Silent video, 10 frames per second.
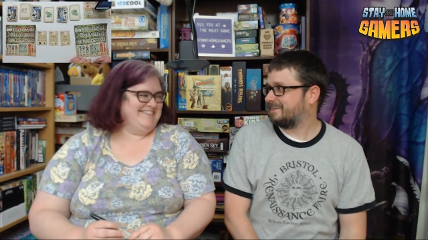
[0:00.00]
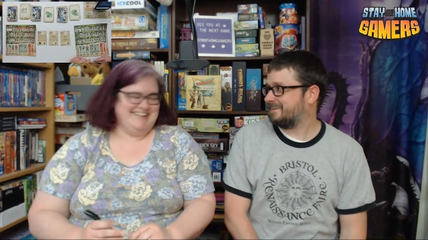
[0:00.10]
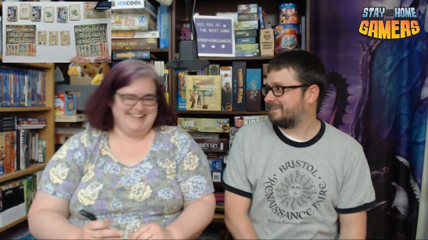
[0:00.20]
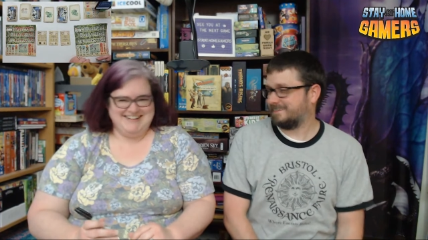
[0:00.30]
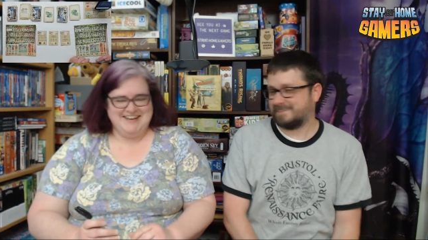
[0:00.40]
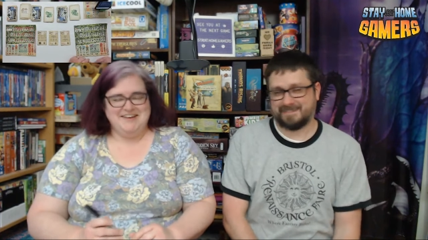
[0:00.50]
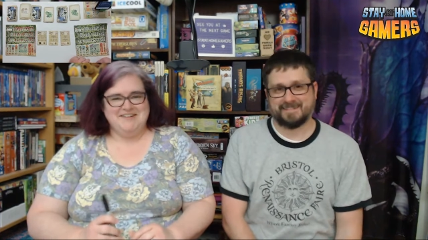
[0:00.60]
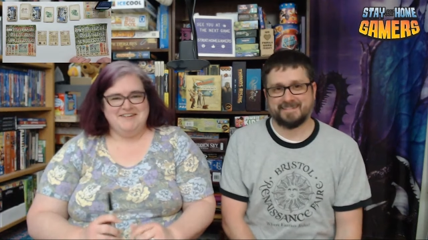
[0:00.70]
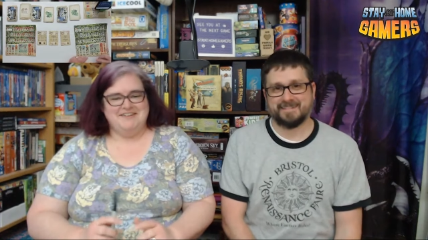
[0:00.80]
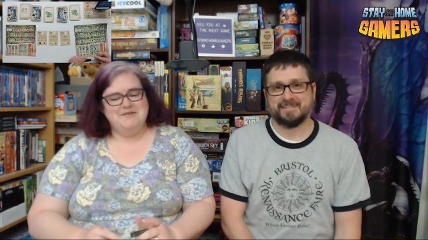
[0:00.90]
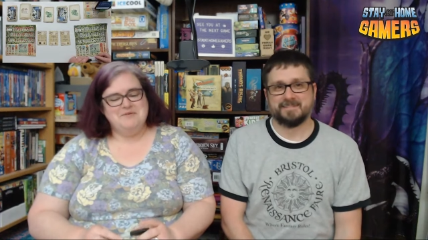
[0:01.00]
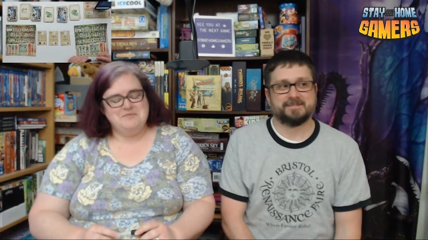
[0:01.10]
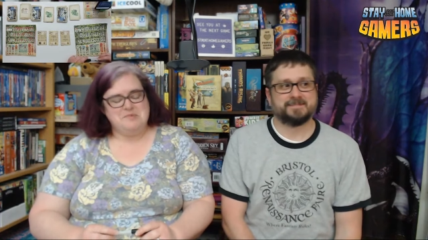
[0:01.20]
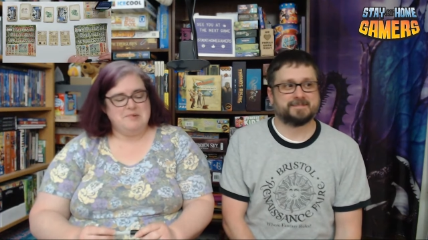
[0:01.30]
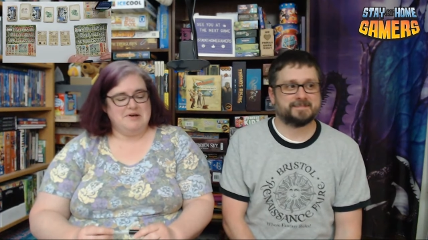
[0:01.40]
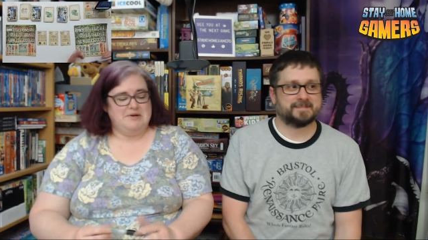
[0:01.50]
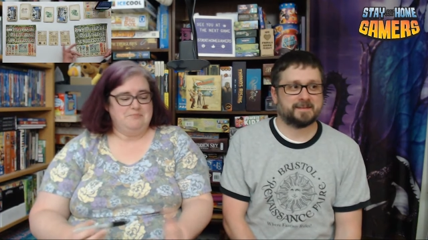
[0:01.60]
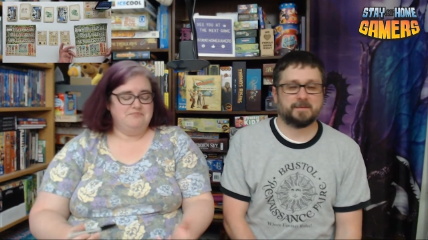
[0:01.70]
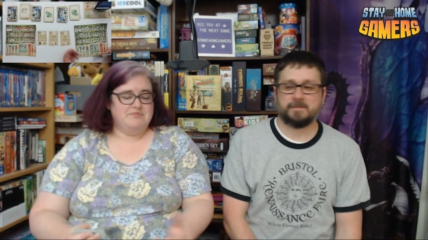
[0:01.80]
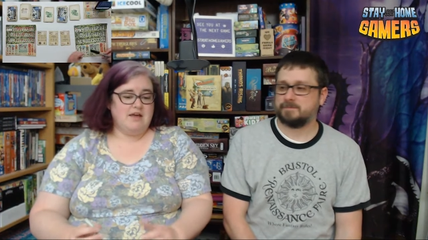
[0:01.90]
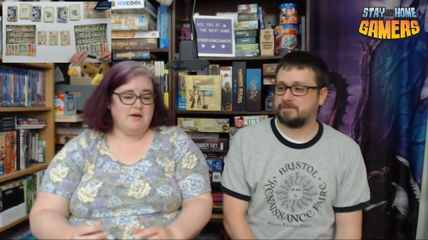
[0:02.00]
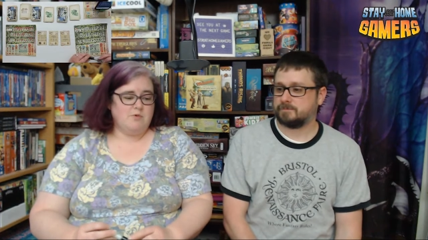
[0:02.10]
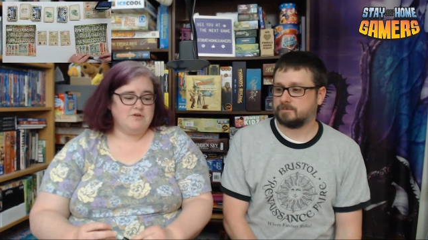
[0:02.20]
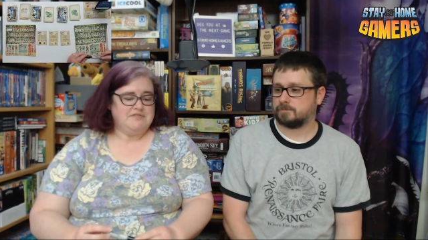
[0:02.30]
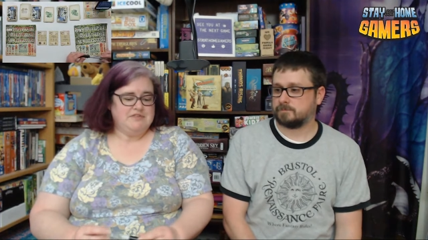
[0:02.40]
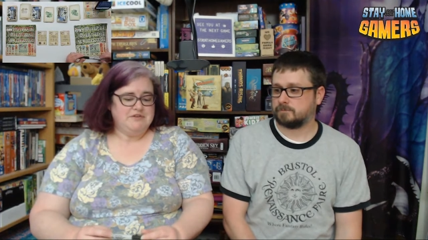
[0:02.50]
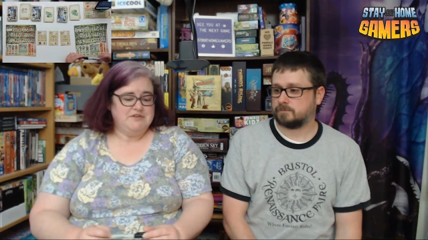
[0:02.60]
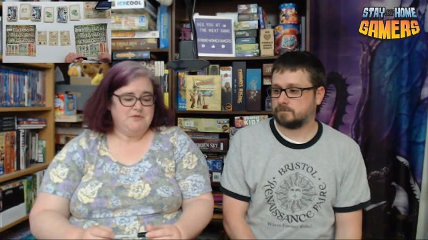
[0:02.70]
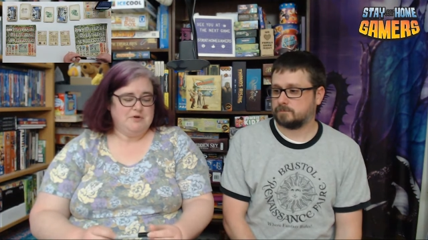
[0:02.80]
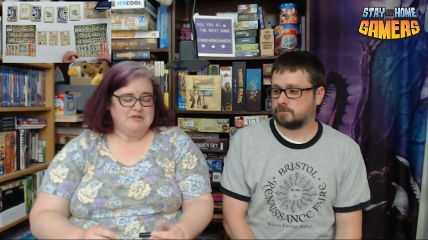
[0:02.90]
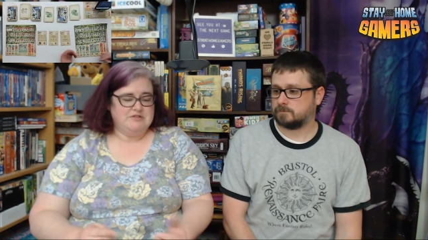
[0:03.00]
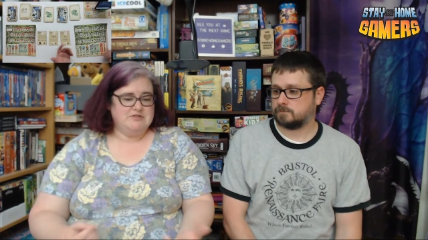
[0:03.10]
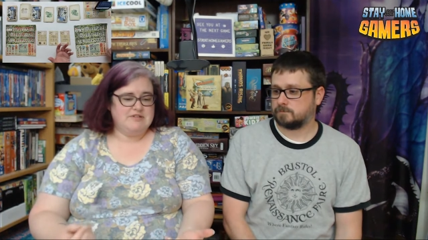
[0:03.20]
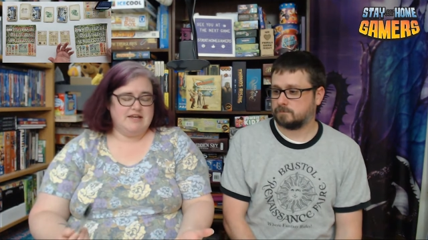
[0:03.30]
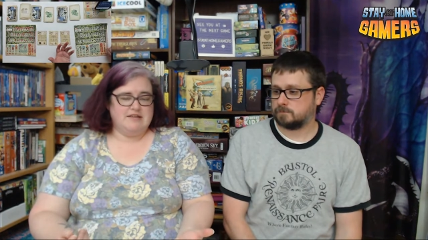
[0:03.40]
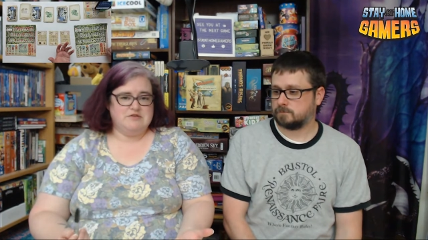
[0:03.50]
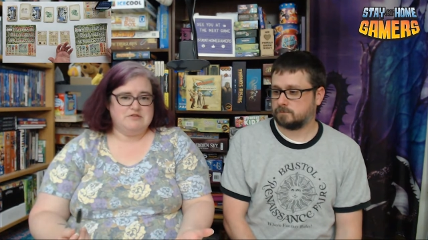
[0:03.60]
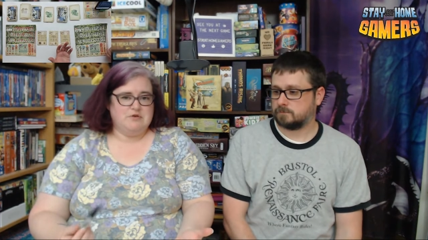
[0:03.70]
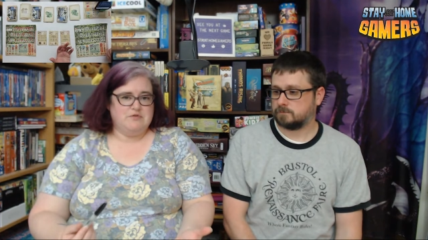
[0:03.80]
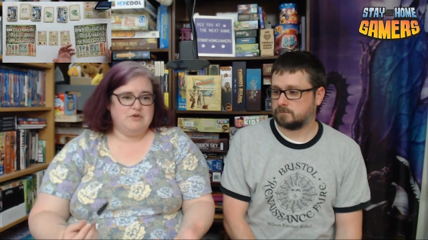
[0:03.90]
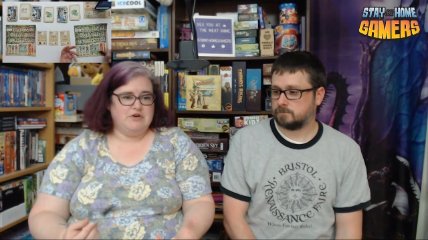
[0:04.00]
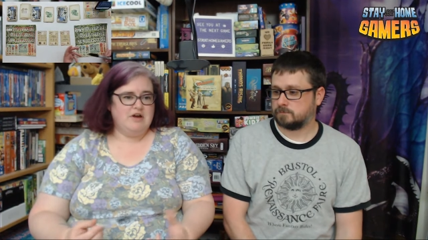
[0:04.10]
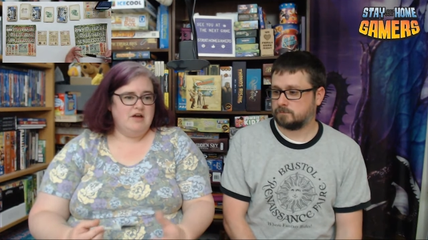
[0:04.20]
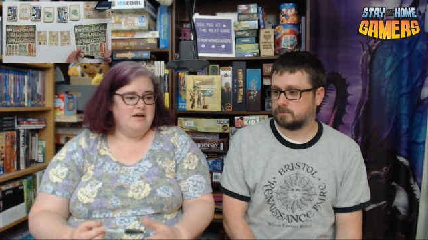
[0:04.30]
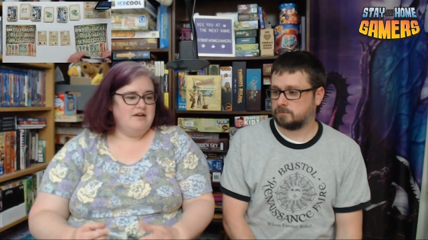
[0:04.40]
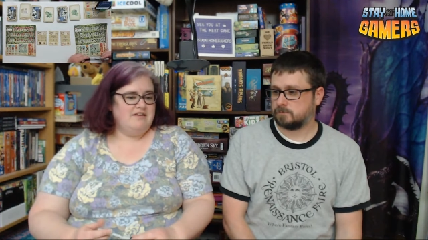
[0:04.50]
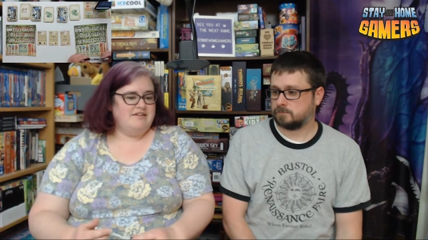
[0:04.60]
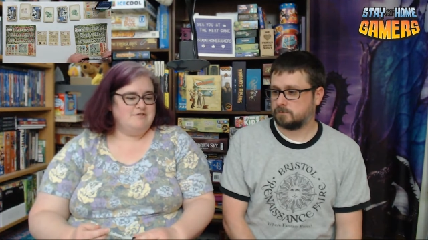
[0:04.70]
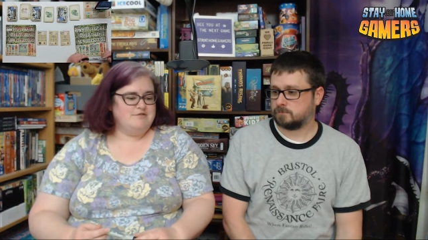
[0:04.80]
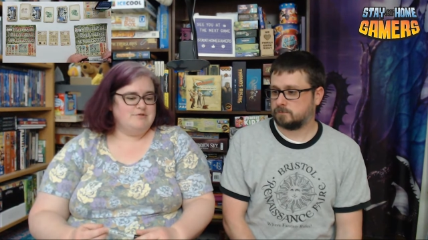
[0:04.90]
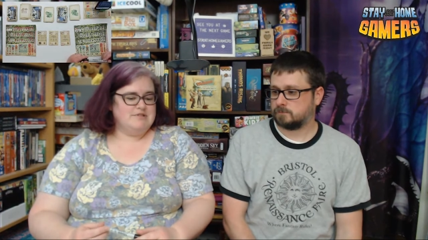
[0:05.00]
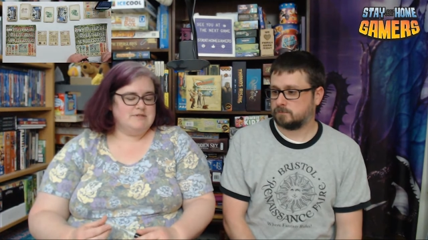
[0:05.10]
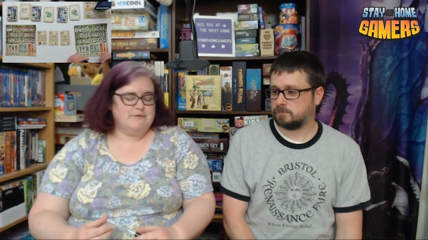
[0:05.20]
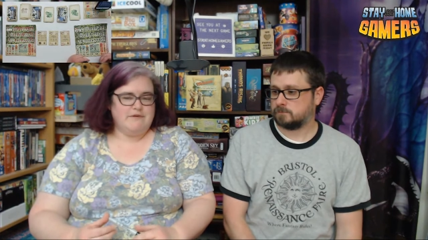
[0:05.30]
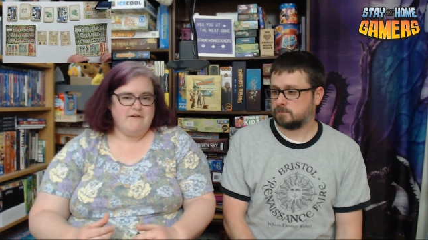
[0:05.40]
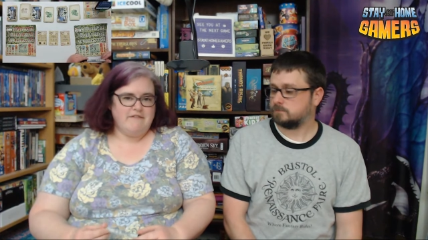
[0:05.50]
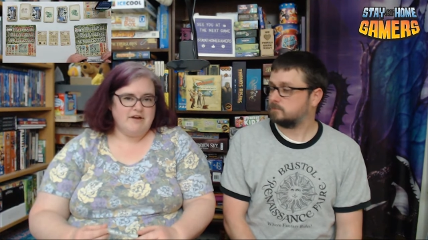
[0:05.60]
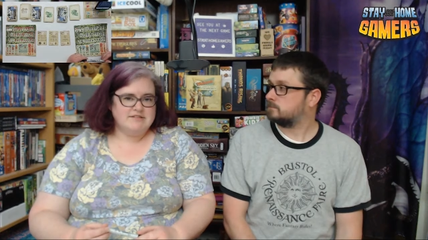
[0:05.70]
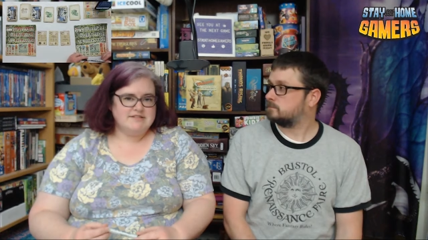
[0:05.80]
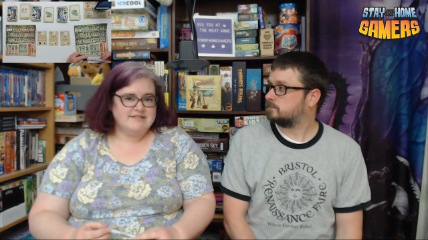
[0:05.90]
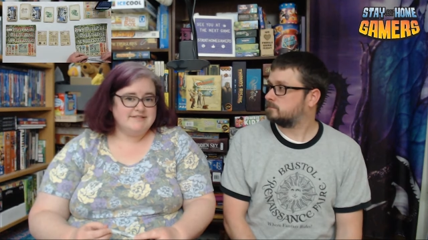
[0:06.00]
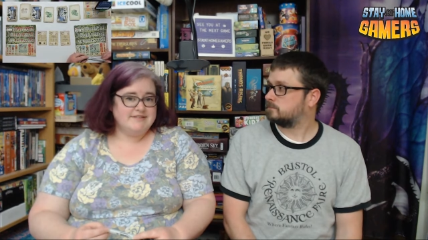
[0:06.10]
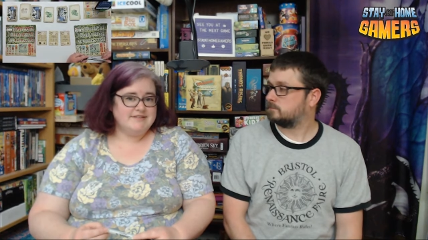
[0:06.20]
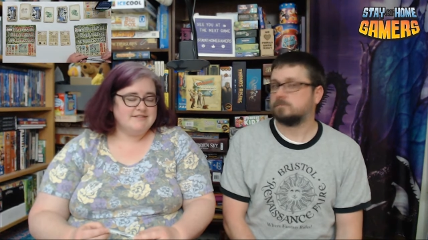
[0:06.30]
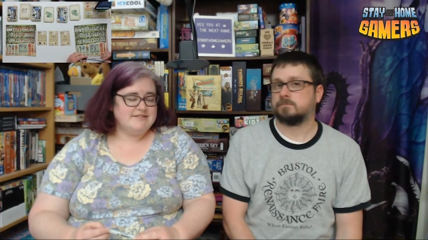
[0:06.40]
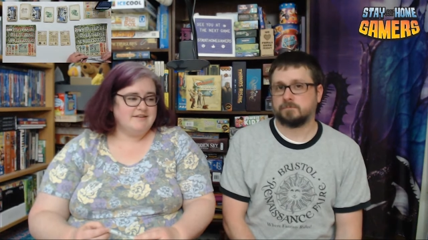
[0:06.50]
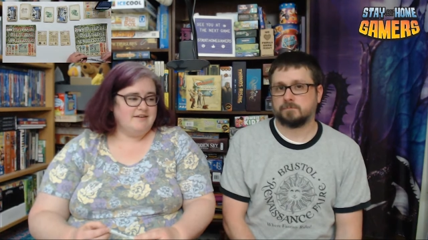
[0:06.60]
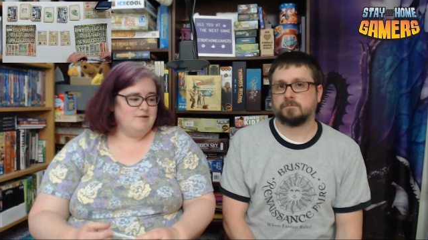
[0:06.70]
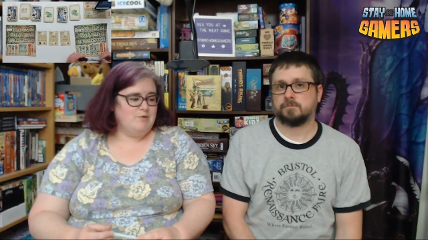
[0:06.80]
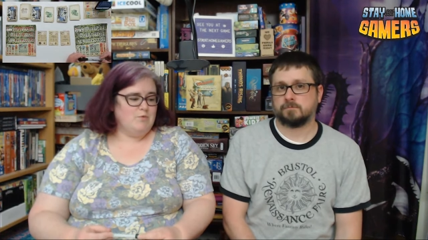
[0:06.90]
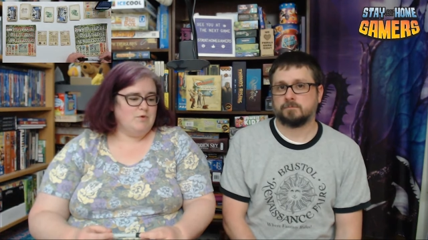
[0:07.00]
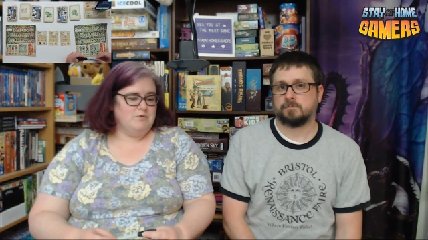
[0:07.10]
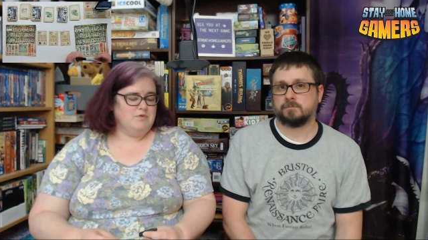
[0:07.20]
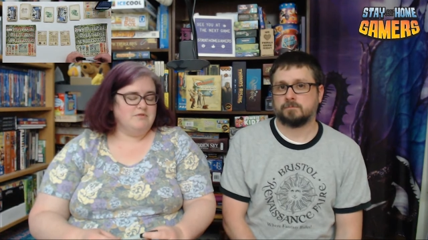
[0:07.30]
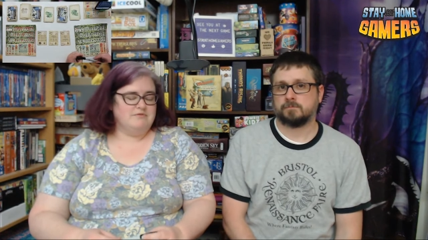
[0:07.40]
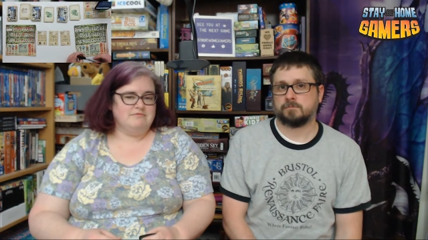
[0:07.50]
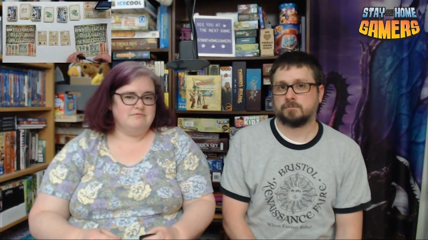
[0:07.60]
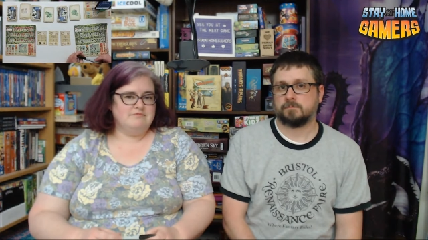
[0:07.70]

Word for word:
Speaker 1: right. But yeah, we're definitely looking forward to taking those over and introducing some of our friends to this, and we will